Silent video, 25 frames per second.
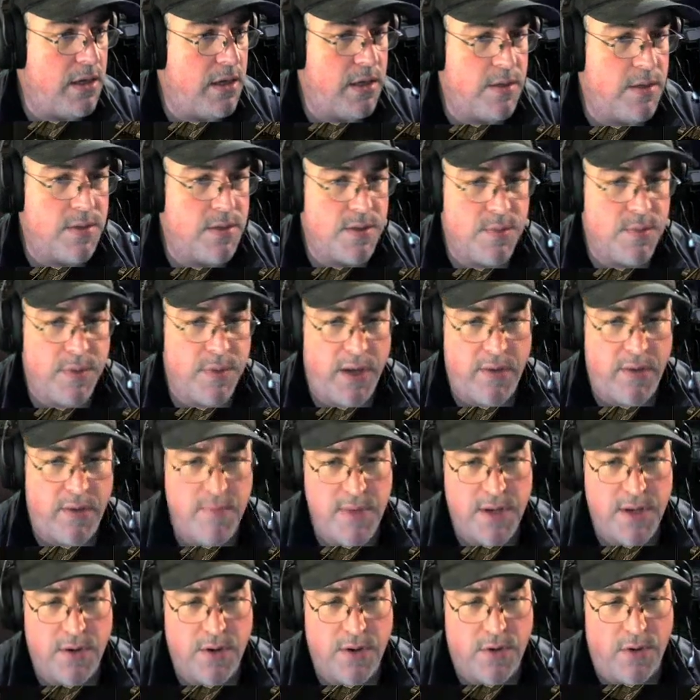So we have
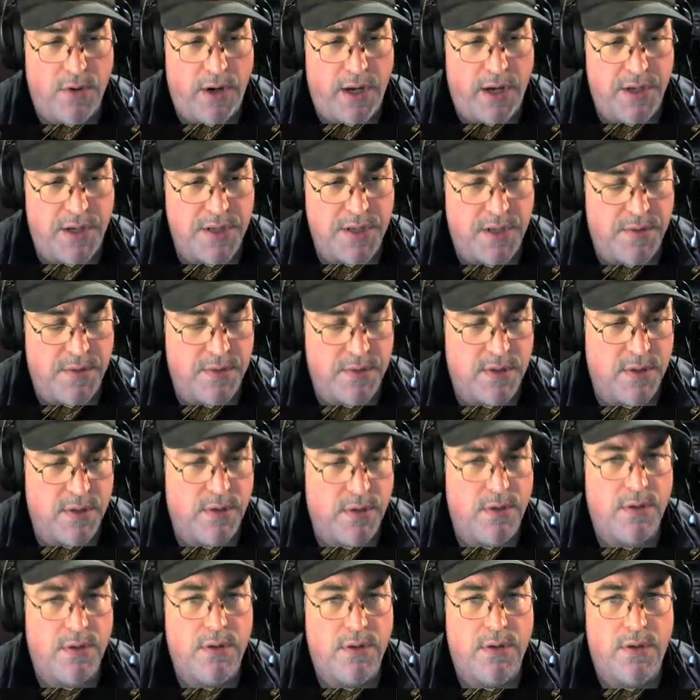them in the garage. I was
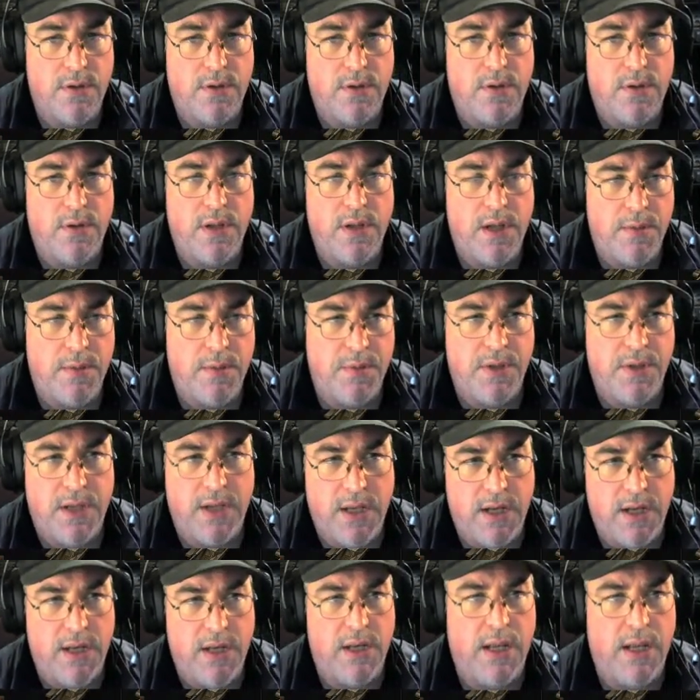only able to
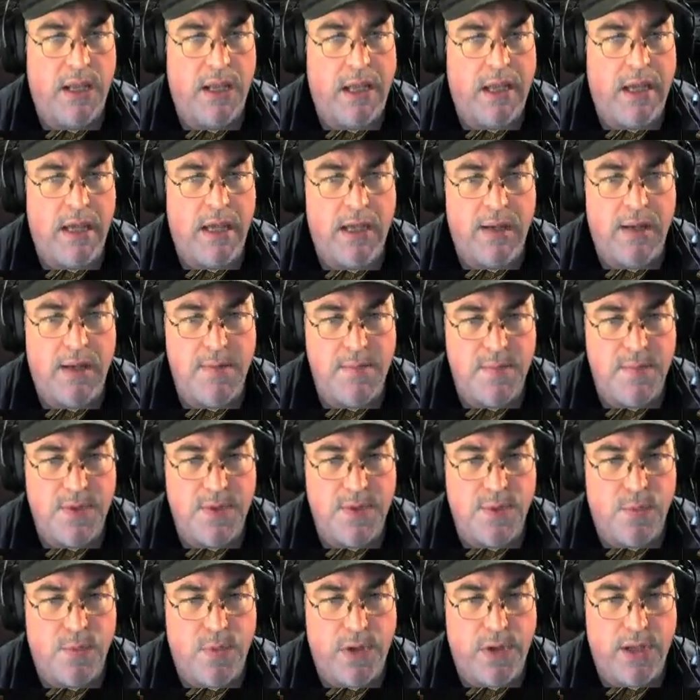get into
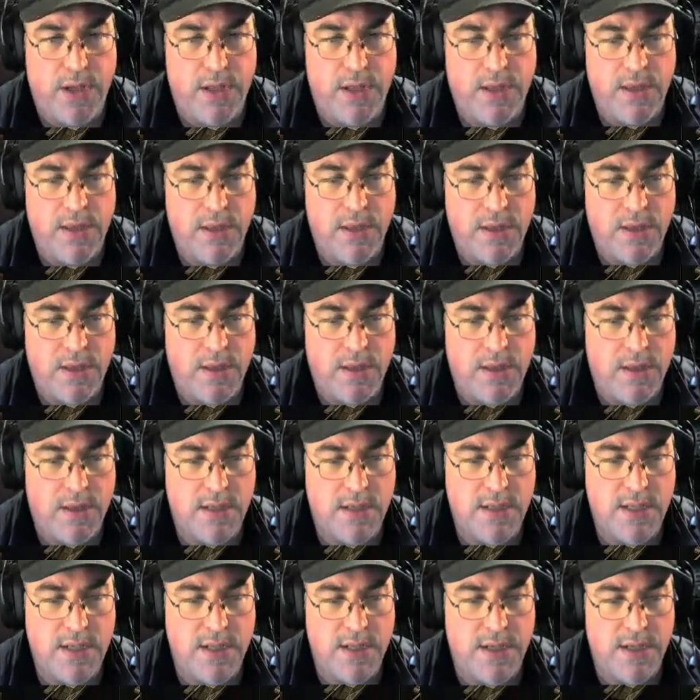games with the
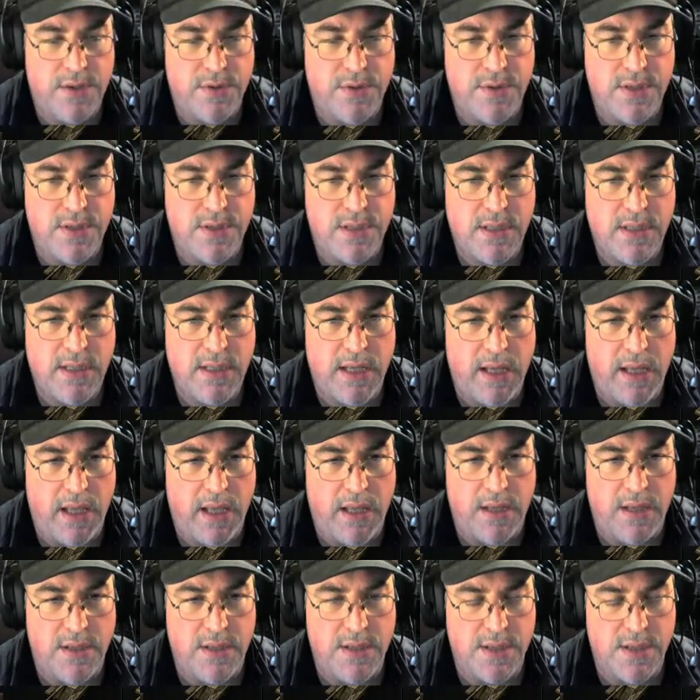tier
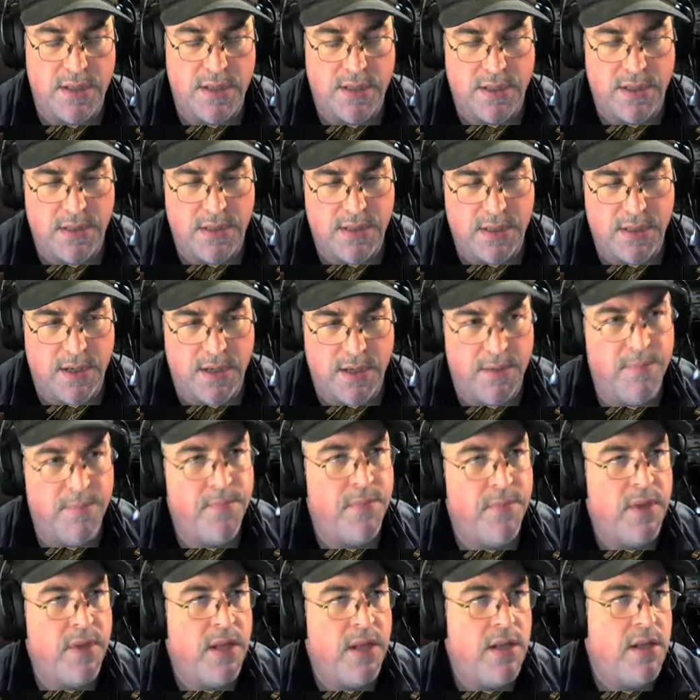10 just because
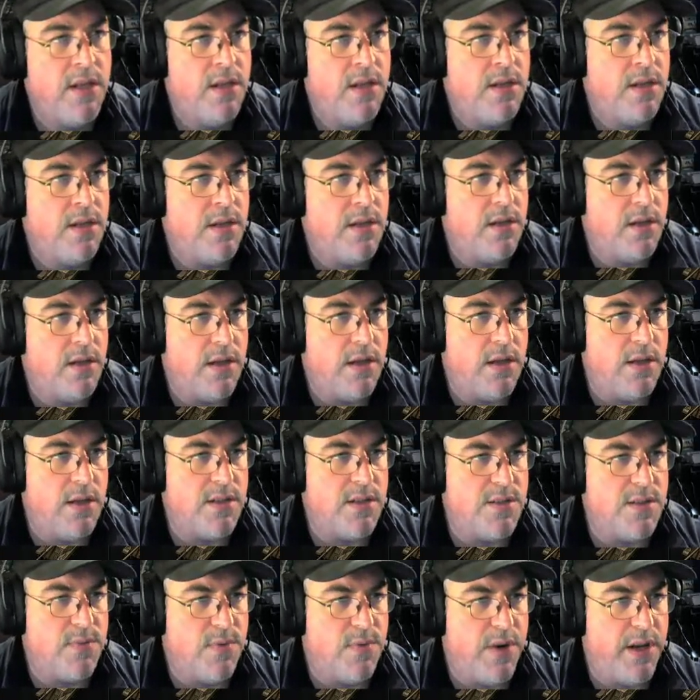
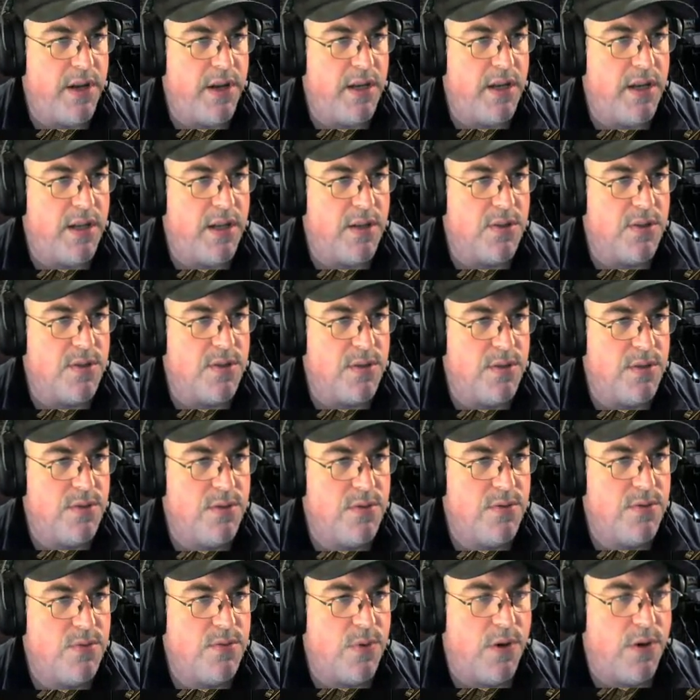as of right now there's only
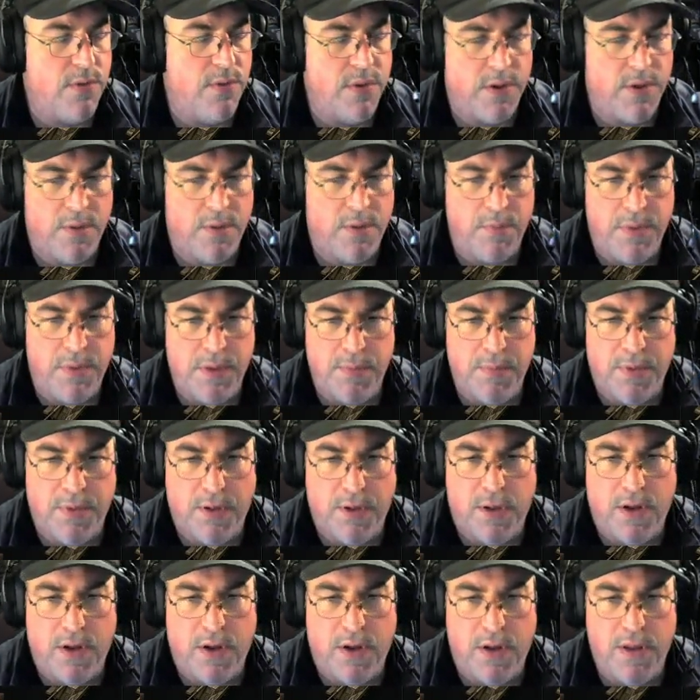1,200
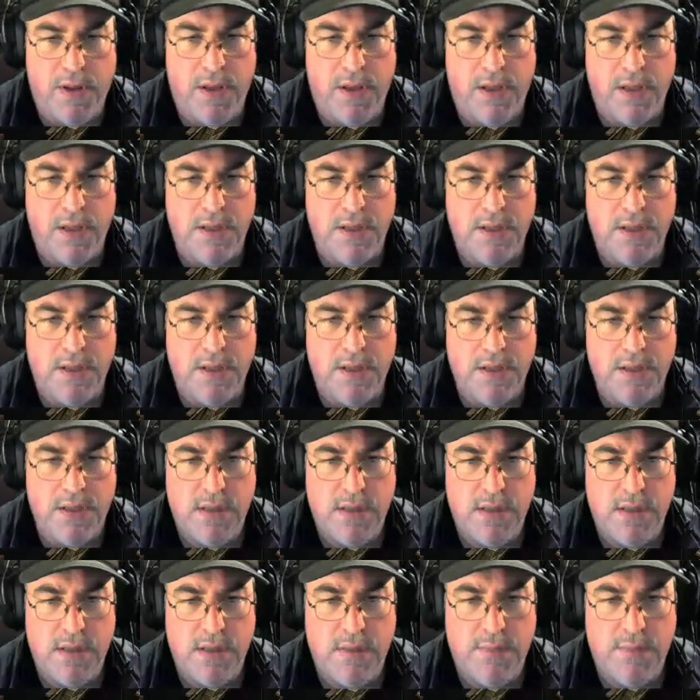people on this
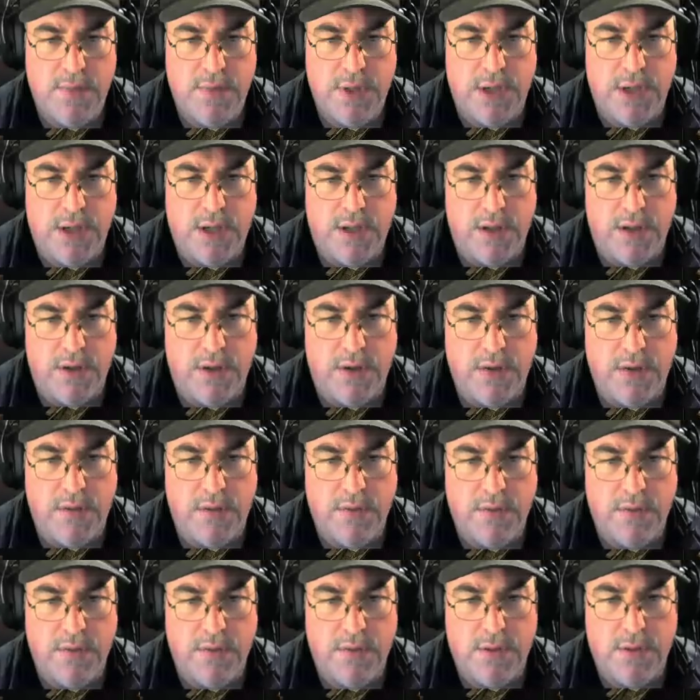particular
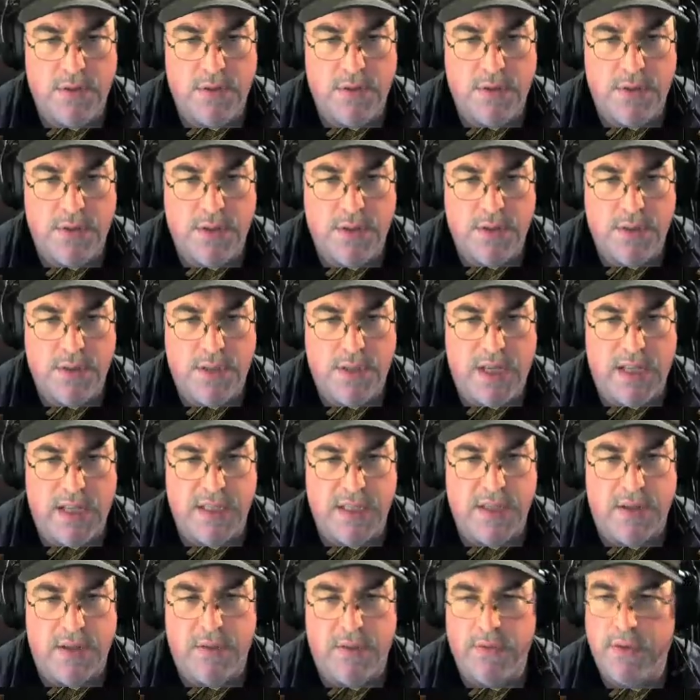
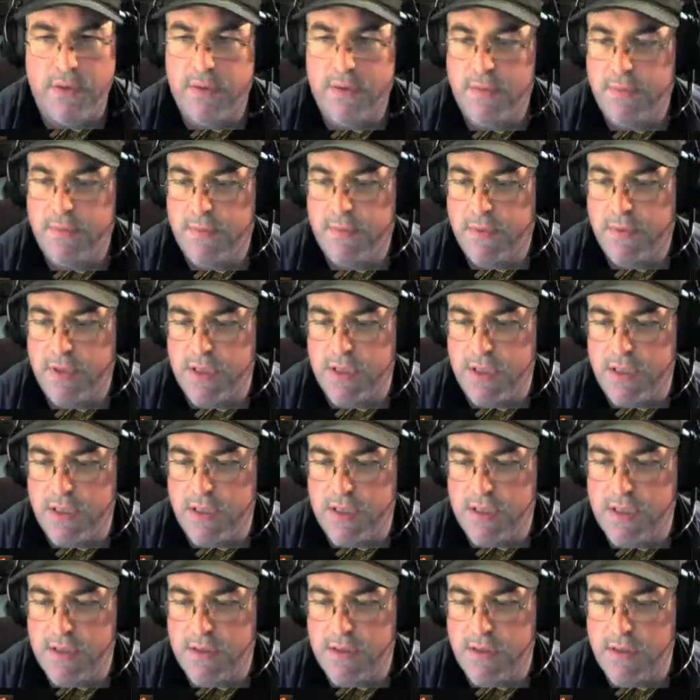test server because
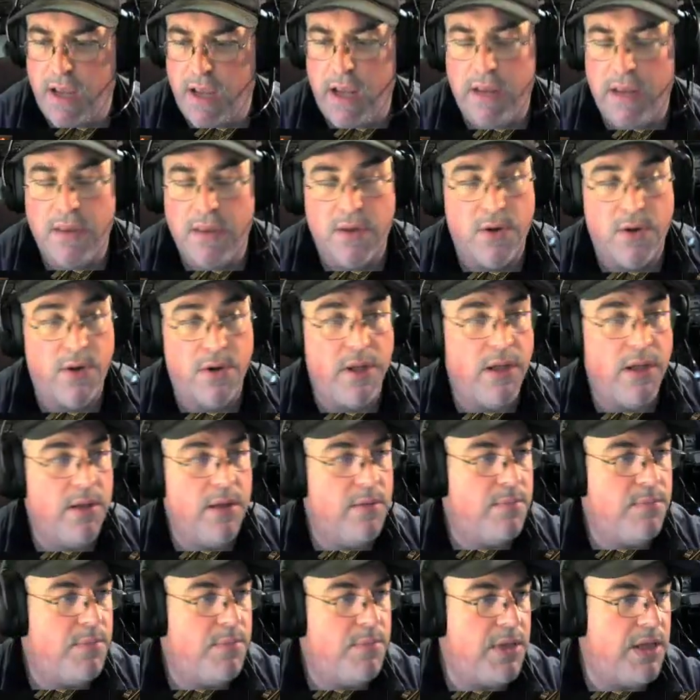it's 8:30
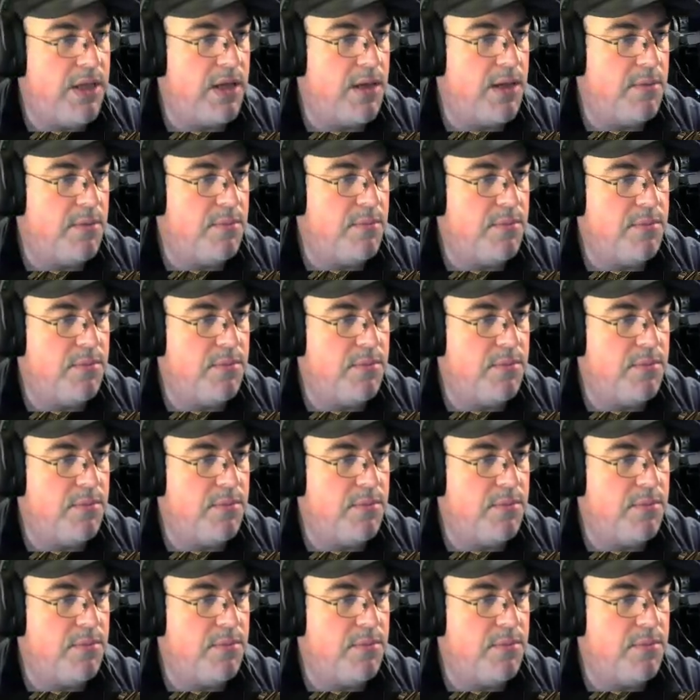p.m.